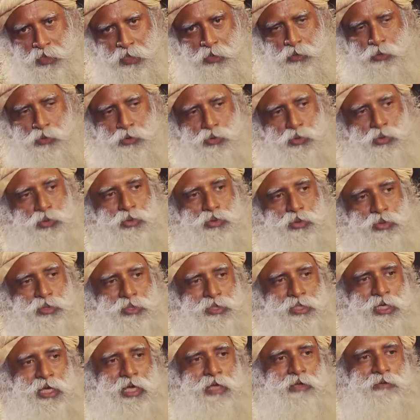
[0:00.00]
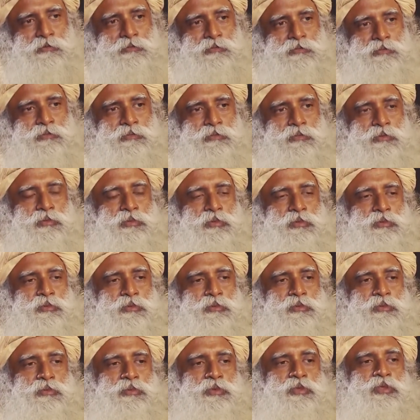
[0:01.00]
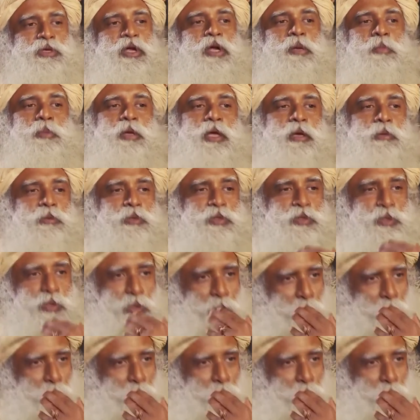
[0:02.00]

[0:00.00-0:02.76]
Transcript: that you yourself would not be able to